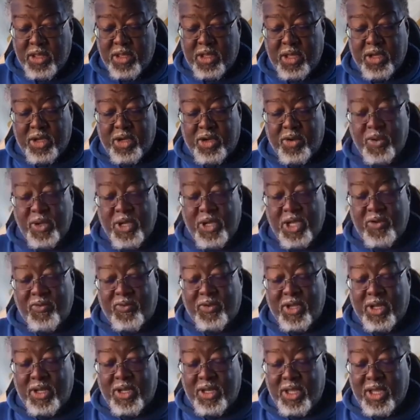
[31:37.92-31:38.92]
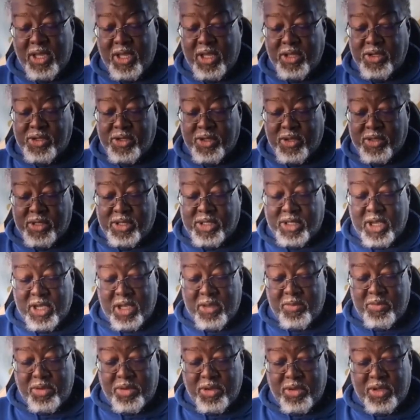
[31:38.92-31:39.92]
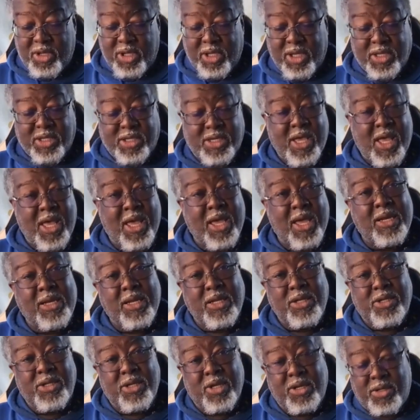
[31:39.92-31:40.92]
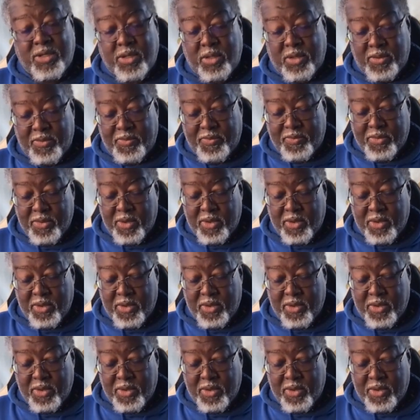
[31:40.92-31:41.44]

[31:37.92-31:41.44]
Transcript: The aggrieved and the injured say beauty is kind and gentle.